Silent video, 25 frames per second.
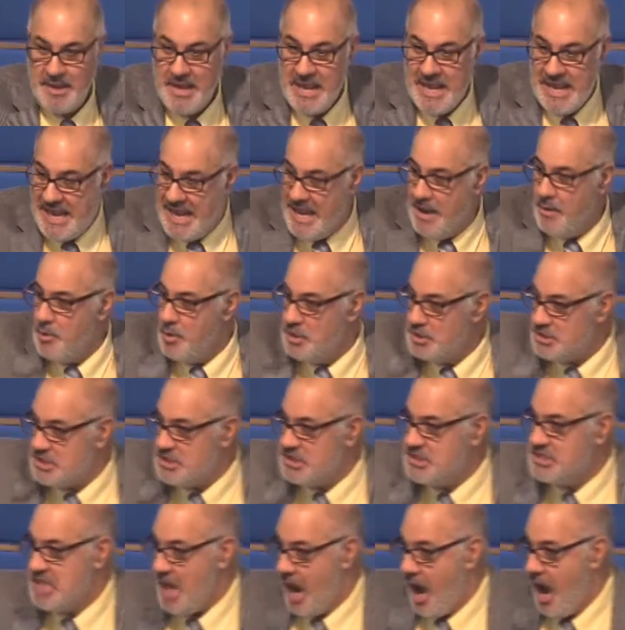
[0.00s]
He was
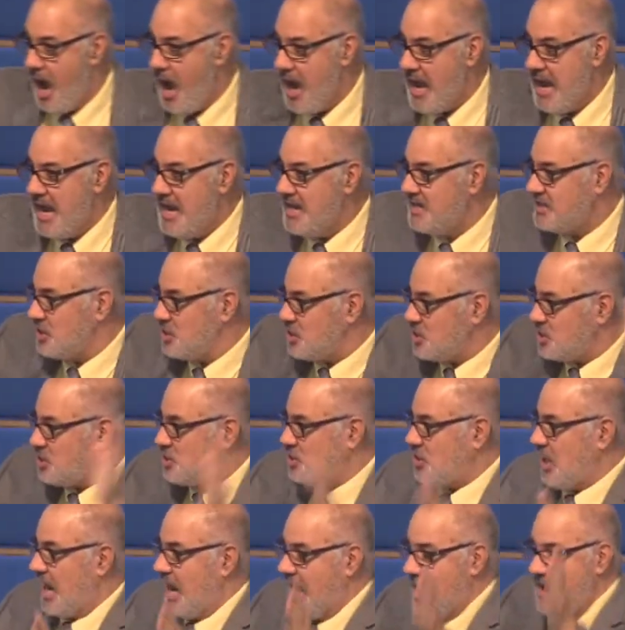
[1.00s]
dying to
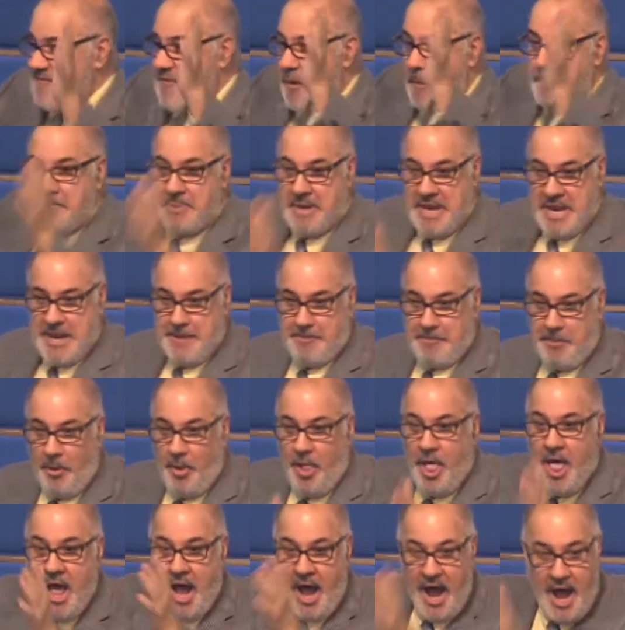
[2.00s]
save a
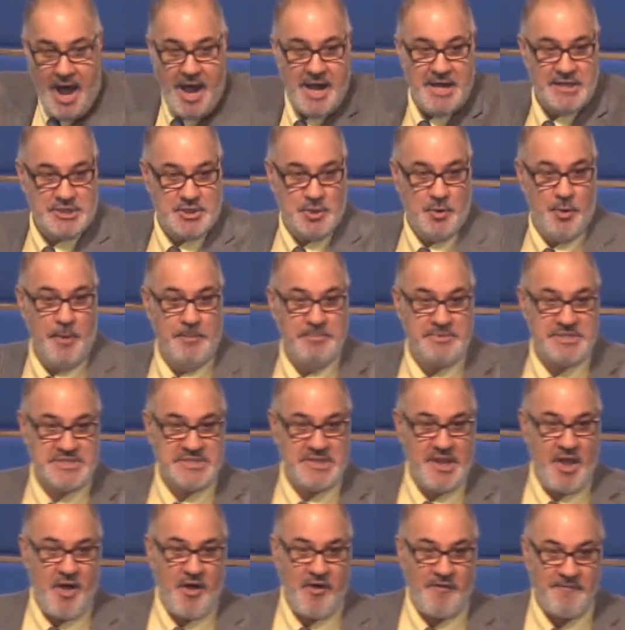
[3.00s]
people unto
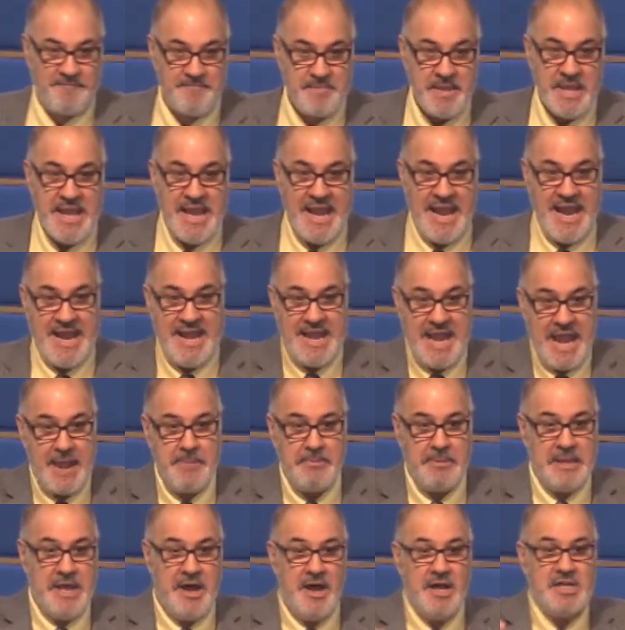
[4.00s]
himself,
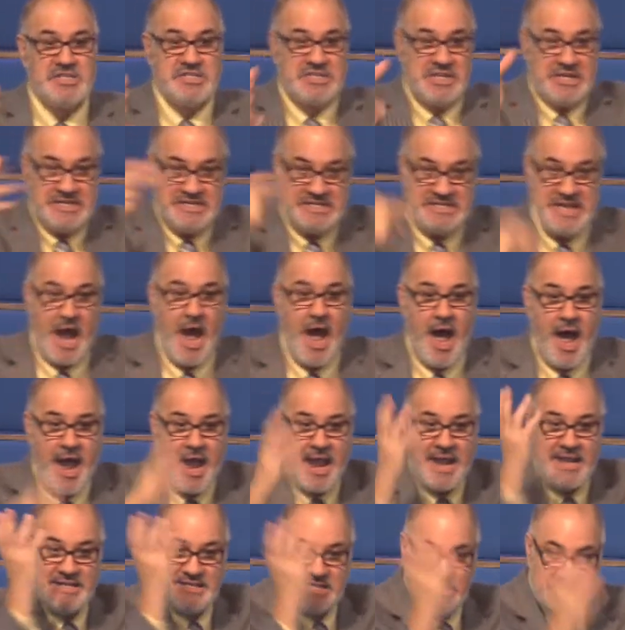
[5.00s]
enabling us to
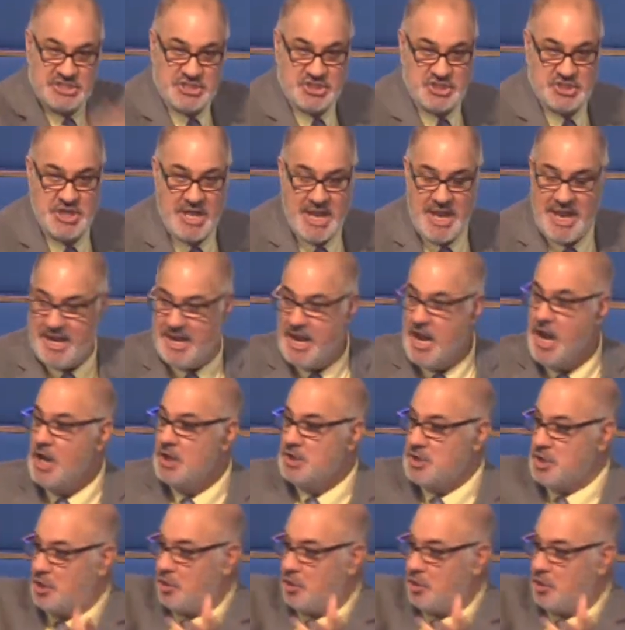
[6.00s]
die to sin, to